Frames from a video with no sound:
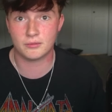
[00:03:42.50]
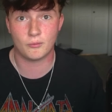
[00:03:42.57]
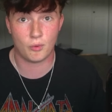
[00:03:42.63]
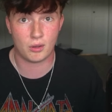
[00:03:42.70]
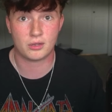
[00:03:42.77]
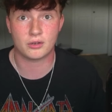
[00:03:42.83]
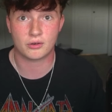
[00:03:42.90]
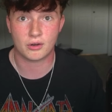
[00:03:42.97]

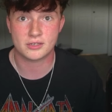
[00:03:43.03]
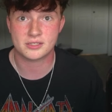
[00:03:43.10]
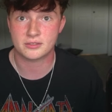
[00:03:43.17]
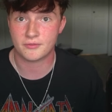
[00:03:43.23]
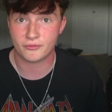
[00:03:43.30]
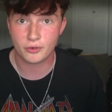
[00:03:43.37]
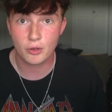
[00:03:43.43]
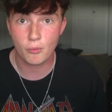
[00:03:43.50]
walk across the
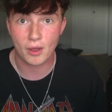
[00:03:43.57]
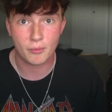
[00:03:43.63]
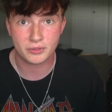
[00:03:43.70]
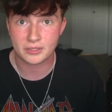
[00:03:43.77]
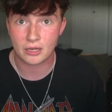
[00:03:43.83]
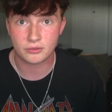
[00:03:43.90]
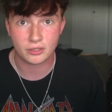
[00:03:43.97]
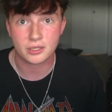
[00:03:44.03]
freeway
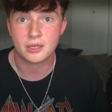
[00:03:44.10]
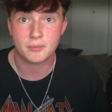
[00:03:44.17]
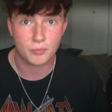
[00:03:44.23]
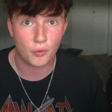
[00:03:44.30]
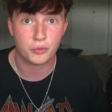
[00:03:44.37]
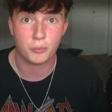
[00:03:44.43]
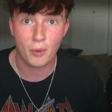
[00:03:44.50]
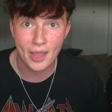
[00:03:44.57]
without looking
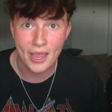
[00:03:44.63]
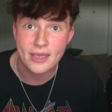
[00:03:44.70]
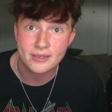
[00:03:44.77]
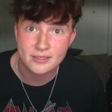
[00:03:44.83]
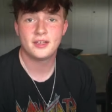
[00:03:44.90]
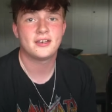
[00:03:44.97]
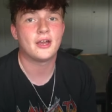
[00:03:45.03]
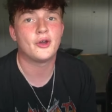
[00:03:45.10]
both
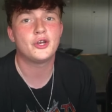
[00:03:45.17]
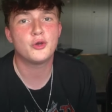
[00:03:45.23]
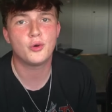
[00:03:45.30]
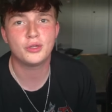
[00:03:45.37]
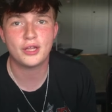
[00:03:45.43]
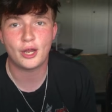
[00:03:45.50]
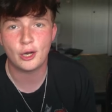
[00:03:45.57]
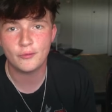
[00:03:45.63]
ways. Now I know a
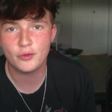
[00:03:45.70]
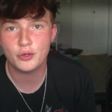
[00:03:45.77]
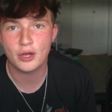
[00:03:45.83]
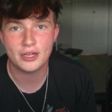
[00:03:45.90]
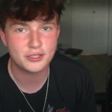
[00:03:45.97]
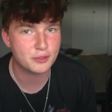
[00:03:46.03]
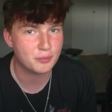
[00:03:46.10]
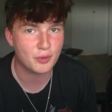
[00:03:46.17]
lot of you
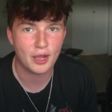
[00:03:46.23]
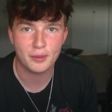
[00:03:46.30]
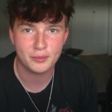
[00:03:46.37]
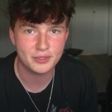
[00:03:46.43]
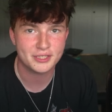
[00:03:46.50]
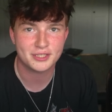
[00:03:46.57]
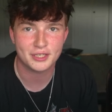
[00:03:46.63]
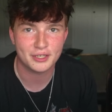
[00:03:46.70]
guys are probably
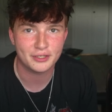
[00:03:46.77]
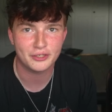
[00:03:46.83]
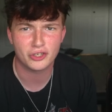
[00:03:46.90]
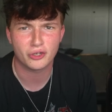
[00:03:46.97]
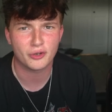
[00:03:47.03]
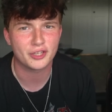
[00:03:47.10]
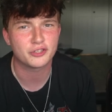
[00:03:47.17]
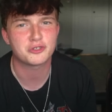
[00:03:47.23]
sitting there
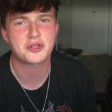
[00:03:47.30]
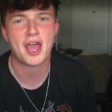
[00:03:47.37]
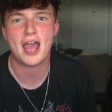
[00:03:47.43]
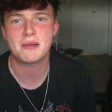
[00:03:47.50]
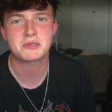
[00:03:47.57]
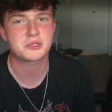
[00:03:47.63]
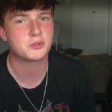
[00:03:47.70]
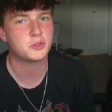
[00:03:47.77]
going, there's
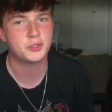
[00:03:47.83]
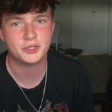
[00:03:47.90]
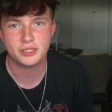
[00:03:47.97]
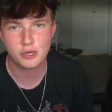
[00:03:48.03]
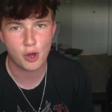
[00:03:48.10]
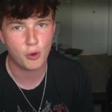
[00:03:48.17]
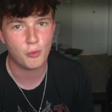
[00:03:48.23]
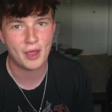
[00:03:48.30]
absolutely
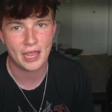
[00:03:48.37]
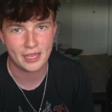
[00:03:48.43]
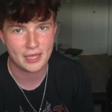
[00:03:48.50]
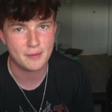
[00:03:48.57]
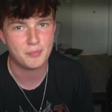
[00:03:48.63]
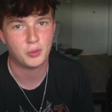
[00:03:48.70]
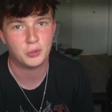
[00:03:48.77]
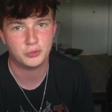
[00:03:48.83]
no way he
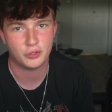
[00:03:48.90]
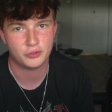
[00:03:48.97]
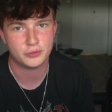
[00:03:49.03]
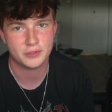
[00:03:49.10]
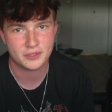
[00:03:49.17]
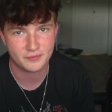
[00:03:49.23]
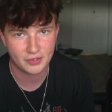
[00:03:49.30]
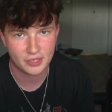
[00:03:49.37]
pulled all
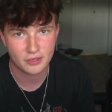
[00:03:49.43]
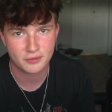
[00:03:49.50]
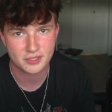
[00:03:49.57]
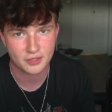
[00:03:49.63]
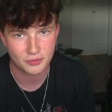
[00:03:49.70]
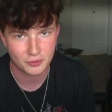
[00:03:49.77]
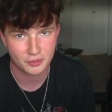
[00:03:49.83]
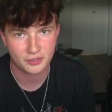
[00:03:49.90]
those videos
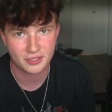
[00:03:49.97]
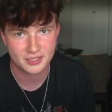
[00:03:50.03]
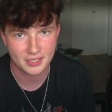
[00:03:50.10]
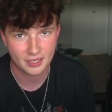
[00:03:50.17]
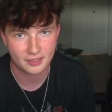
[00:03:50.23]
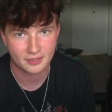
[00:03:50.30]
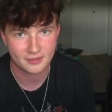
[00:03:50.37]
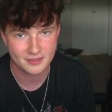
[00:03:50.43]
in 30
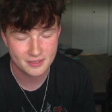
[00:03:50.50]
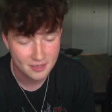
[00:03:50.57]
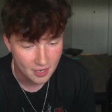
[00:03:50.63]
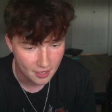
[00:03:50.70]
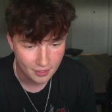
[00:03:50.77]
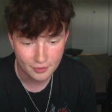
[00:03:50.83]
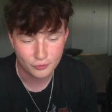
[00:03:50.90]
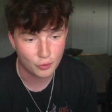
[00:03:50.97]
seconds.
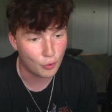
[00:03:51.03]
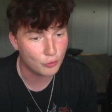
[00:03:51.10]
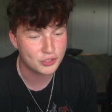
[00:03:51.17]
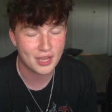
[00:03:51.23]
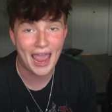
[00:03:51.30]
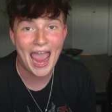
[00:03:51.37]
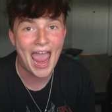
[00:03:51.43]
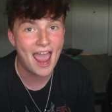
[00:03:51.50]
Those
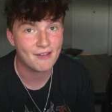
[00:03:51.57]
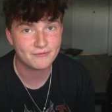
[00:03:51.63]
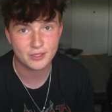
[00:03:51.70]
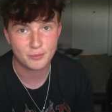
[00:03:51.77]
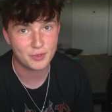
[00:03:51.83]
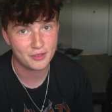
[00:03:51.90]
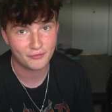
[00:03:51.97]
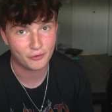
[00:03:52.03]
have to
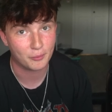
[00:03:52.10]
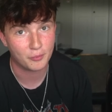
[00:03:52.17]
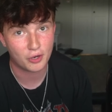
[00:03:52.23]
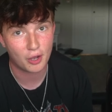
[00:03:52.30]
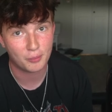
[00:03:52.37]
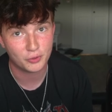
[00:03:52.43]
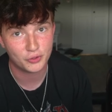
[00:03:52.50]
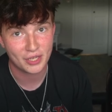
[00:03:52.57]
be from a
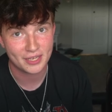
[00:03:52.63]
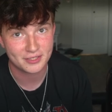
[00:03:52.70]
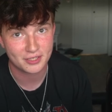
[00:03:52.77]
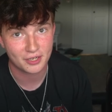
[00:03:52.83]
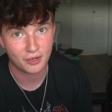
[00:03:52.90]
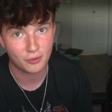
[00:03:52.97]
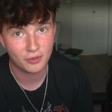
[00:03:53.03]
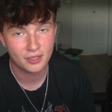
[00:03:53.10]
couple days
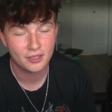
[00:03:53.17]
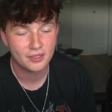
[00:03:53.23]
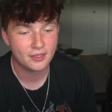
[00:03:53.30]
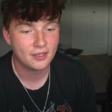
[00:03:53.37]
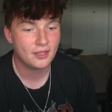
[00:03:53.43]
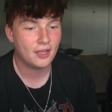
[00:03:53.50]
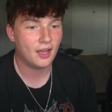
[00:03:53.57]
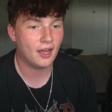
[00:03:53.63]
ago.
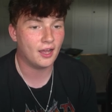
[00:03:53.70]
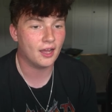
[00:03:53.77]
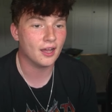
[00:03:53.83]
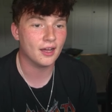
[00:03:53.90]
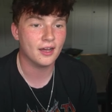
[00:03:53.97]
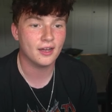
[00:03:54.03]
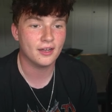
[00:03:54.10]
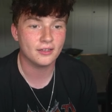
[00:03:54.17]

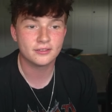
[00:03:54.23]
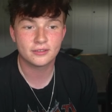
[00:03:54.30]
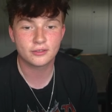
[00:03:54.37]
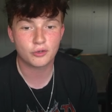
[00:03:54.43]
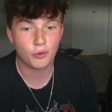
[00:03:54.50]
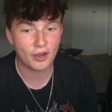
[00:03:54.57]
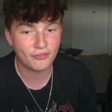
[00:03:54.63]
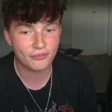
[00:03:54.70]
Uh,
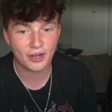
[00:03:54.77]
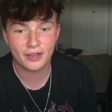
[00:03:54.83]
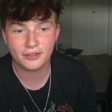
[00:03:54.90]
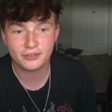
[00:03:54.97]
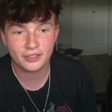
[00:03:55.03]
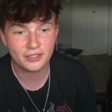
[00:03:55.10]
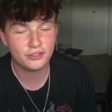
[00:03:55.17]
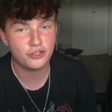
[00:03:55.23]
quite
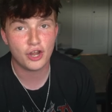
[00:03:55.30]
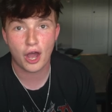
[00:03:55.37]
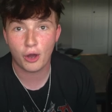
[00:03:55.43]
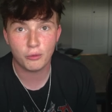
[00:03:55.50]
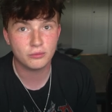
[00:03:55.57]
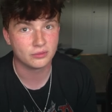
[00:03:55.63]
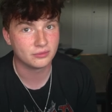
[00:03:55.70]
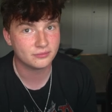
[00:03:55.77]
frankly,
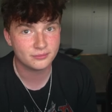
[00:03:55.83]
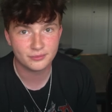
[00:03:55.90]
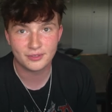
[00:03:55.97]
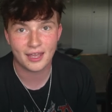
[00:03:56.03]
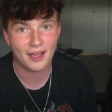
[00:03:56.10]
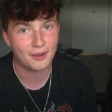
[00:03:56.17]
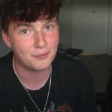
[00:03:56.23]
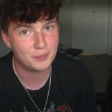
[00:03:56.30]
no.
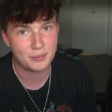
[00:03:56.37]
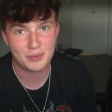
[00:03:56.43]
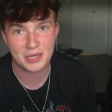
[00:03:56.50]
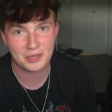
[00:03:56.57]
I'm being